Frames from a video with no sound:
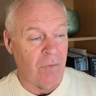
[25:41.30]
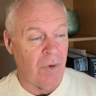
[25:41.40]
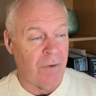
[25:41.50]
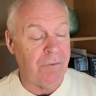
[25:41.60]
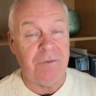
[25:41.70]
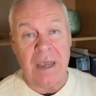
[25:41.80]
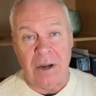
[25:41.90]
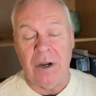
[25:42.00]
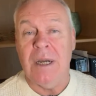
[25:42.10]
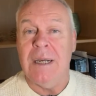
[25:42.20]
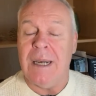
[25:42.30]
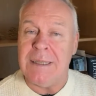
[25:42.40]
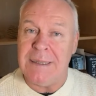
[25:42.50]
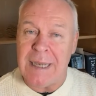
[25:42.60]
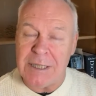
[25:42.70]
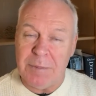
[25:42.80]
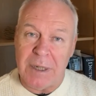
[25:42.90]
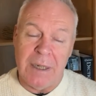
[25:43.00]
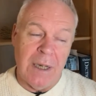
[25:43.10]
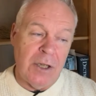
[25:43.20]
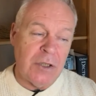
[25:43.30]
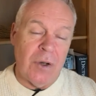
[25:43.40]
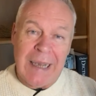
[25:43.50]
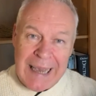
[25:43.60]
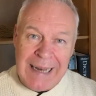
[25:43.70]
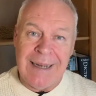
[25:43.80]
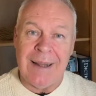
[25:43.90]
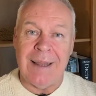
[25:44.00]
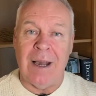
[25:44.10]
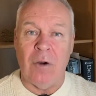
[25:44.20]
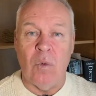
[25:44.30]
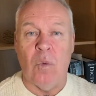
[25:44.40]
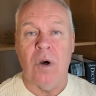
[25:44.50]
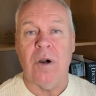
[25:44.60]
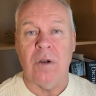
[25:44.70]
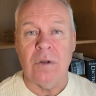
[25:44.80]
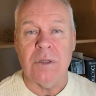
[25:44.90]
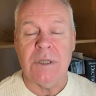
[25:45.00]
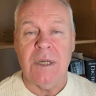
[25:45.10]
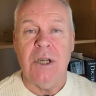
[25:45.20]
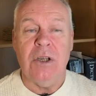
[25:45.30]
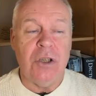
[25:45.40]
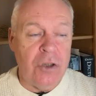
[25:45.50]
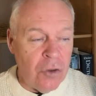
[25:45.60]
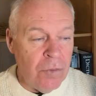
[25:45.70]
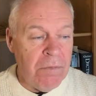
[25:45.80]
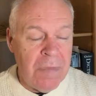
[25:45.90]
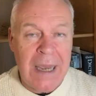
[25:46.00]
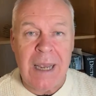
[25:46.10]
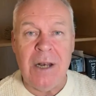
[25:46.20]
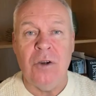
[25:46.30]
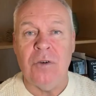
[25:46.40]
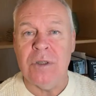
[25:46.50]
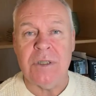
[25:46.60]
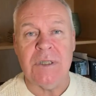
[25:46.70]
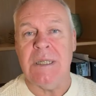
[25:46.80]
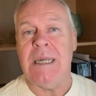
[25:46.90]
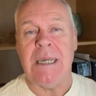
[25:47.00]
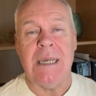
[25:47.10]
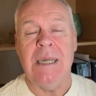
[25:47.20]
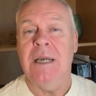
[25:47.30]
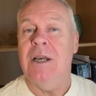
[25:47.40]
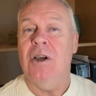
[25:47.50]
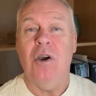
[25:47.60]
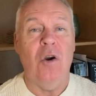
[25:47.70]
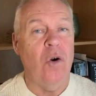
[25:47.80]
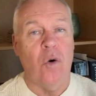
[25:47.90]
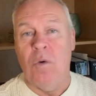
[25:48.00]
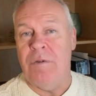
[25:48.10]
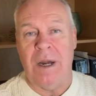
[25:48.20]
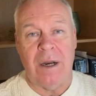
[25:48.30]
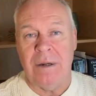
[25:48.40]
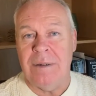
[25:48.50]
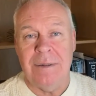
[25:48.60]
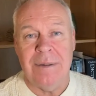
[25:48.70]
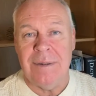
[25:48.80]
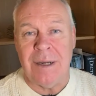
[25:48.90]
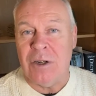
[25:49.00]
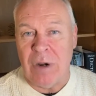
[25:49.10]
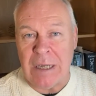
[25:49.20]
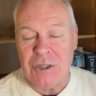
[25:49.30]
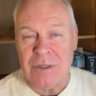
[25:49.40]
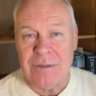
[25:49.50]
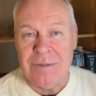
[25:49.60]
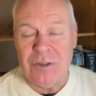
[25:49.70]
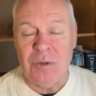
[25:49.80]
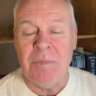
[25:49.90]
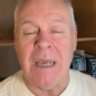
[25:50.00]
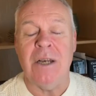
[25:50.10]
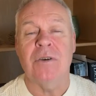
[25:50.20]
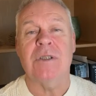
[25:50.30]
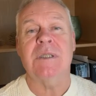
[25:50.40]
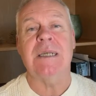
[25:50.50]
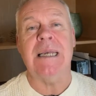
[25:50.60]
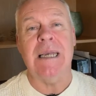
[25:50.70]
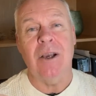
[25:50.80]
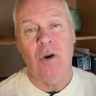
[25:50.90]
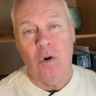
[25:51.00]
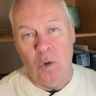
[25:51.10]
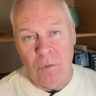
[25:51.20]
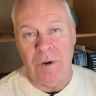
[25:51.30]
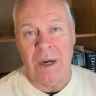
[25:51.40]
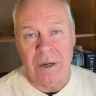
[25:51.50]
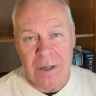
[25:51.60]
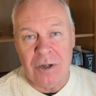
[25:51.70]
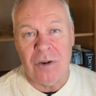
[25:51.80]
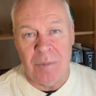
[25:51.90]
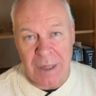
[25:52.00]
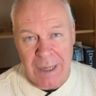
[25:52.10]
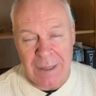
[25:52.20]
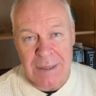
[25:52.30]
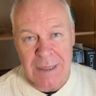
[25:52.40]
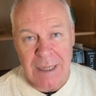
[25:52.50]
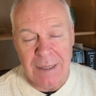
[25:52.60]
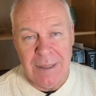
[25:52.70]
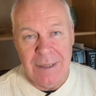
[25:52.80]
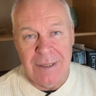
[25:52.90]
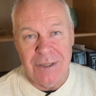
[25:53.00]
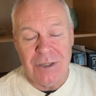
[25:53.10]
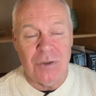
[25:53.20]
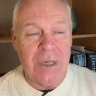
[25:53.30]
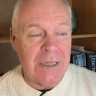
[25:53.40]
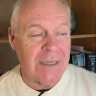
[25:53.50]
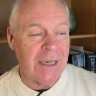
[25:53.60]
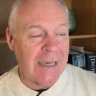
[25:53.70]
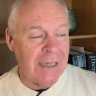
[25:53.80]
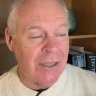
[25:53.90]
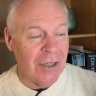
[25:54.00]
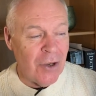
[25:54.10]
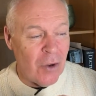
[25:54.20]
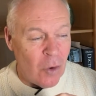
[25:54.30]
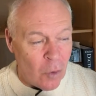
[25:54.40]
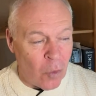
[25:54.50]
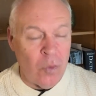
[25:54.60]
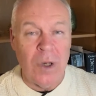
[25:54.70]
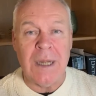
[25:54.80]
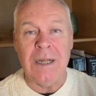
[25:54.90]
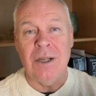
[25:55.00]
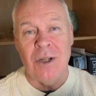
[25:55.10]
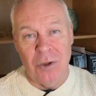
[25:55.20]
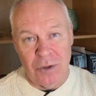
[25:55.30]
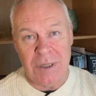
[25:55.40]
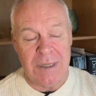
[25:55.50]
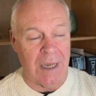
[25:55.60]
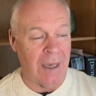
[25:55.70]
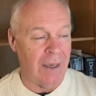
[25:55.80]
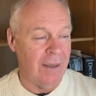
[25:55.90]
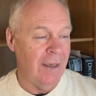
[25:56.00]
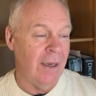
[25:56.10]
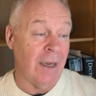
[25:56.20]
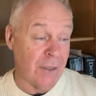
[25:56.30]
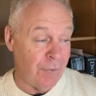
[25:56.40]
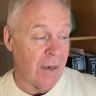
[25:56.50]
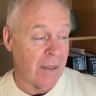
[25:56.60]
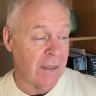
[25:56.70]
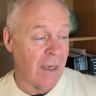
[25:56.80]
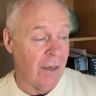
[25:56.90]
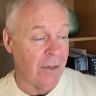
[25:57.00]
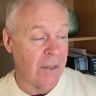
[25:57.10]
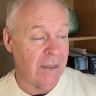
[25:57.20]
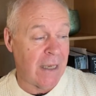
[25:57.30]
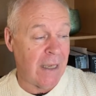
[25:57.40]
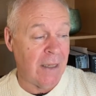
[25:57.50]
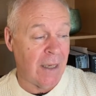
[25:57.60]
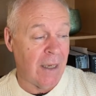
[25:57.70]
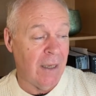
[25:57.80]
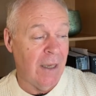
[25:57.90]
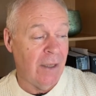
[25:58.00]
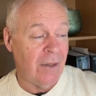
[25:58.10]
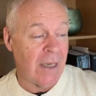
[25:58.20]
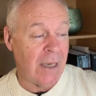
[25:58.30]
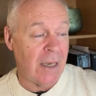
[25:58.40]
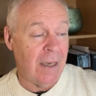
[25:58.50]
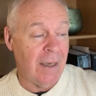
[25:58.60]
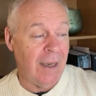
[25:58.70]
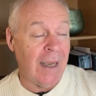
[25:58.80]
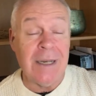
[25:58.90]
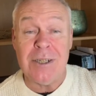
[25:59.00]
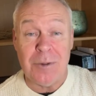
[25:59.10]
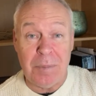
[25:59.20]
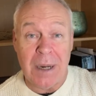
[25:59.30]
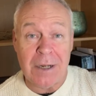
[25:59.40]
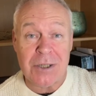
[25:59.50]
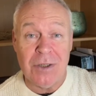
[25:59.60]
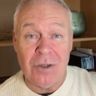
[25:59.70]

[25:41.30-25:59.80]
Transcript: fair assessment. So in that world, you may not see overt aggression. You may not see overt criminality. So he's only looked at, as far as I understand it, the interpersonal